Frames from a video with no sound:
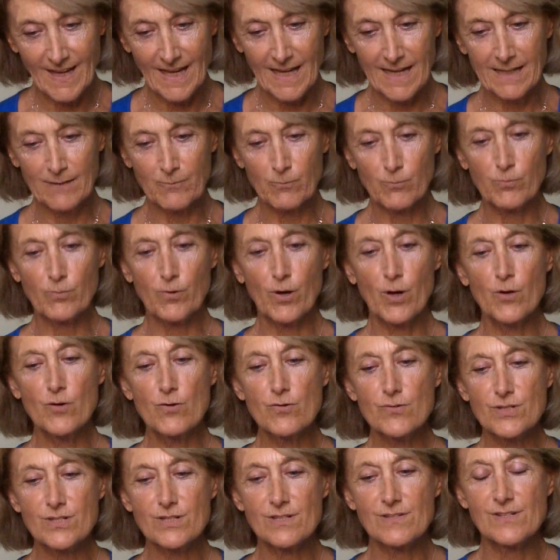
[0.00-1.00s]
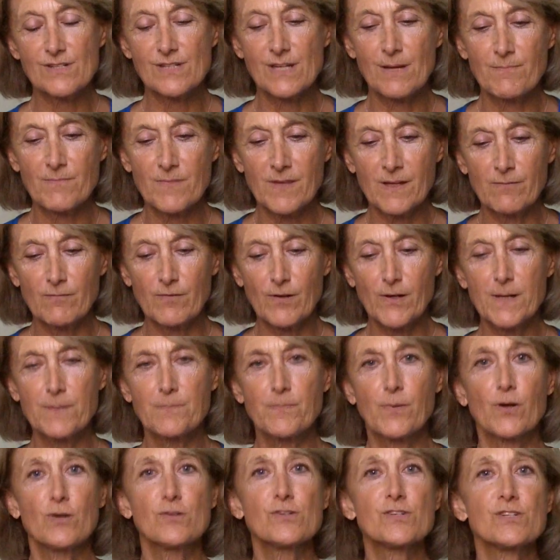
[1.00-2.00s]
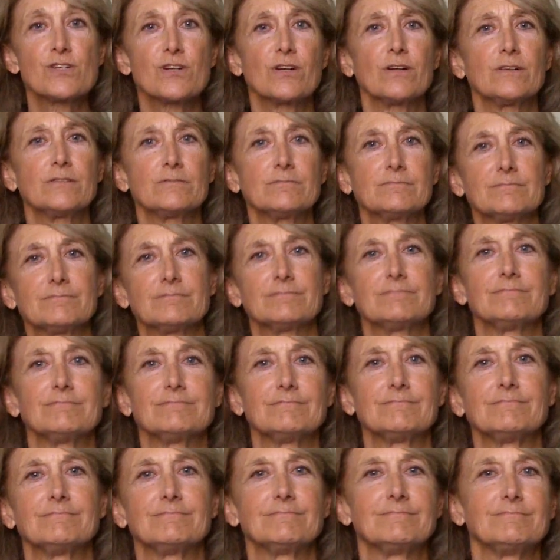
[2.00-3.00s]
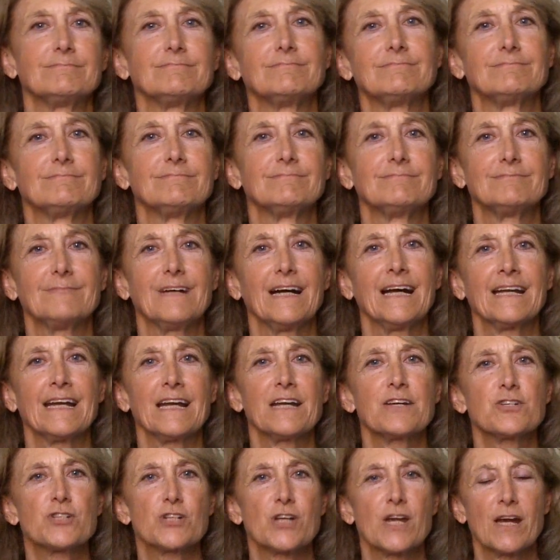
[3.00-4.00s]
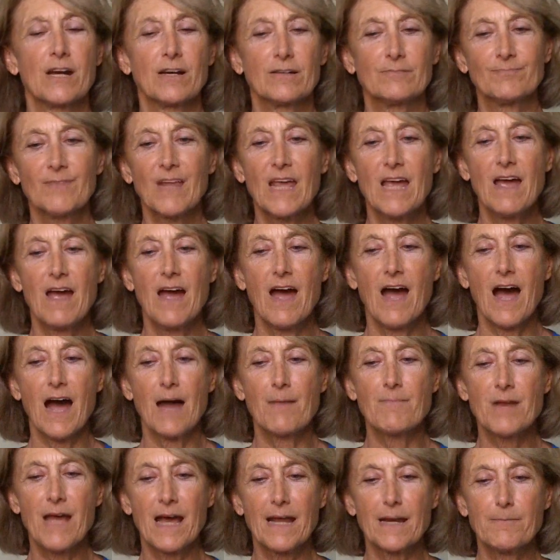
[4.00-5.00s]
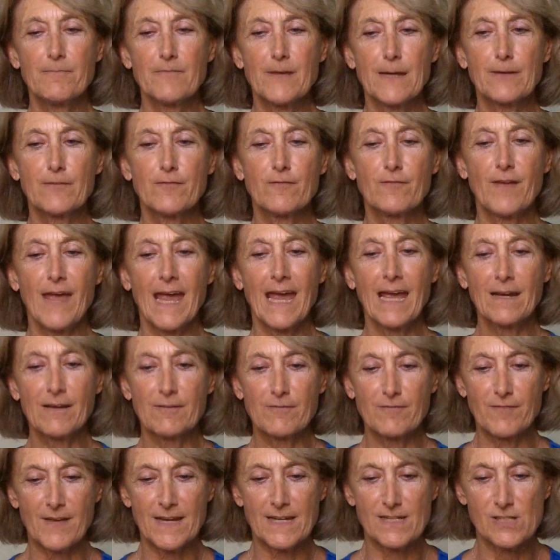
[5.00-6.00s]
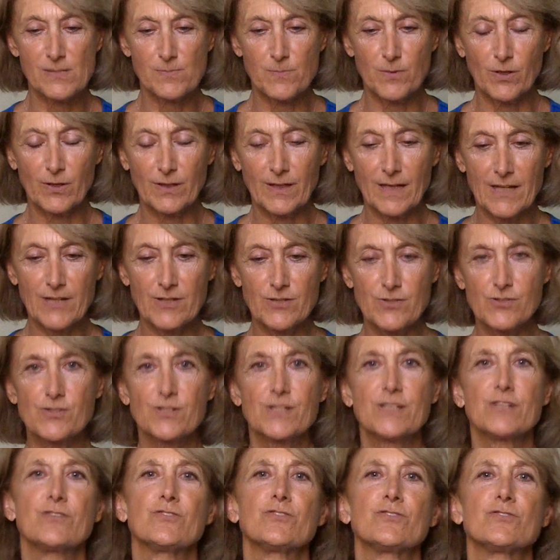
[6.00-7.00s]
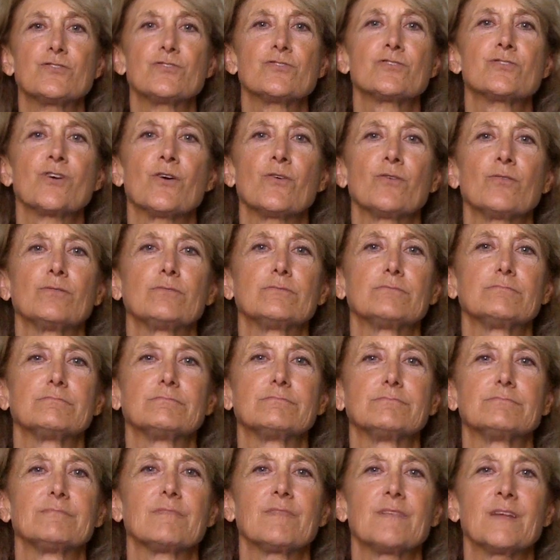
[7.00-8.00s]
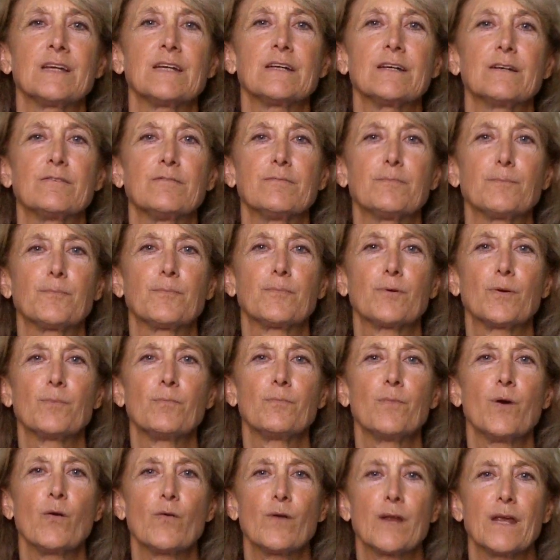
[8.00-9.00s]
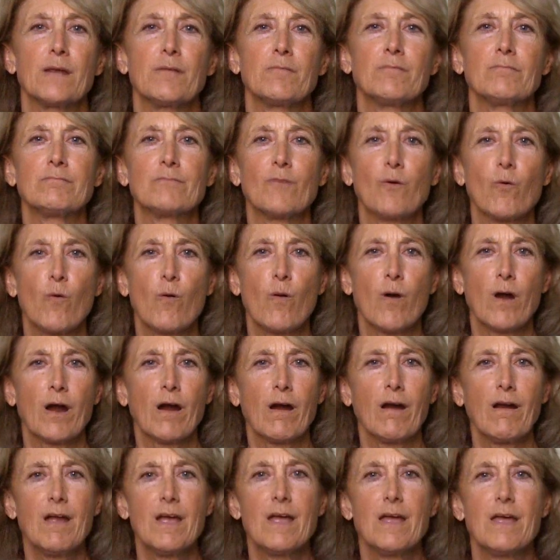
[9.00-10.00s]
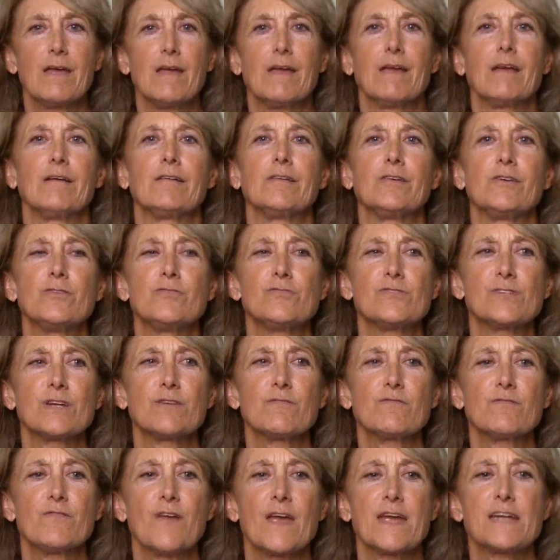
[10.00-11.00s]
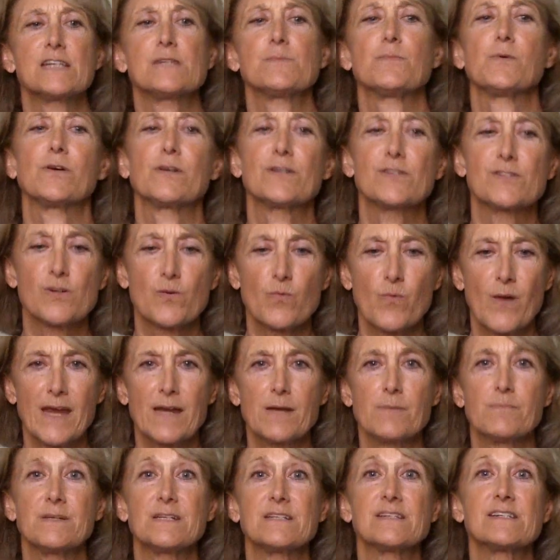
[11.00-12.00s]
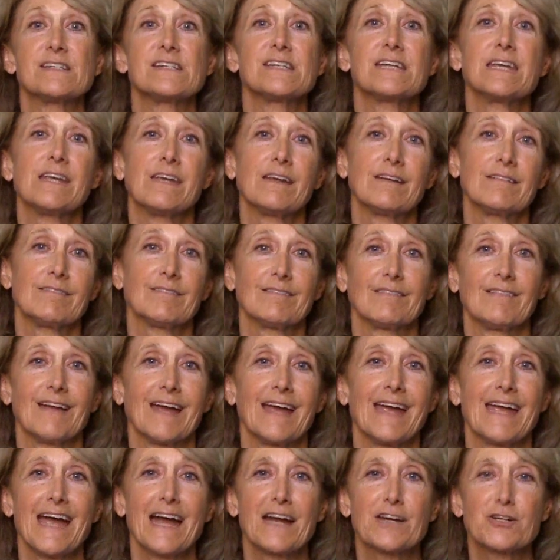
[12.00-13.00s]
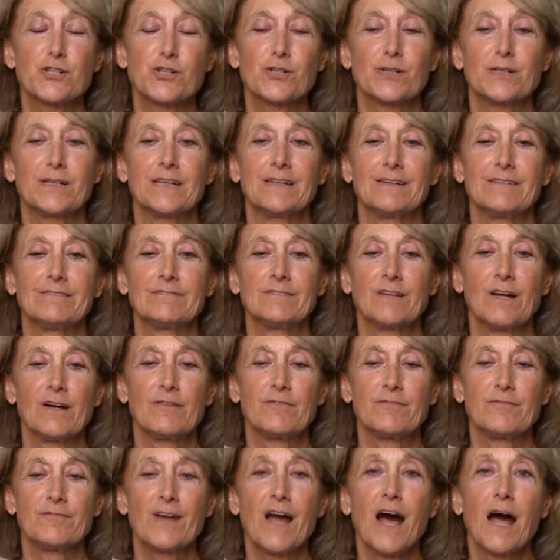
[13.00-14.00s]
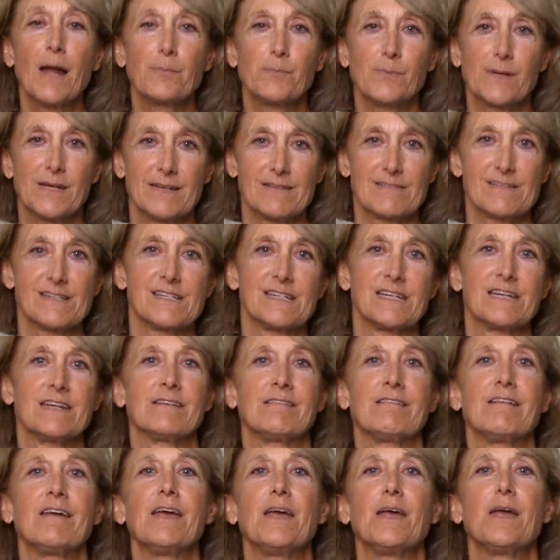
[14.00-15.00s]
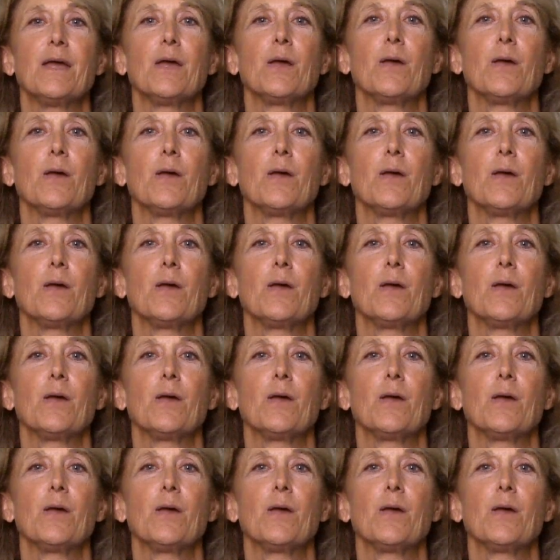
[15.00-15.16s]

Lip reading: I wrote something very personal, and I share. I'm not a big fan of Facebook. I usually don't think of promoting or using Facebook as a way to be seen. I actually love not being seen.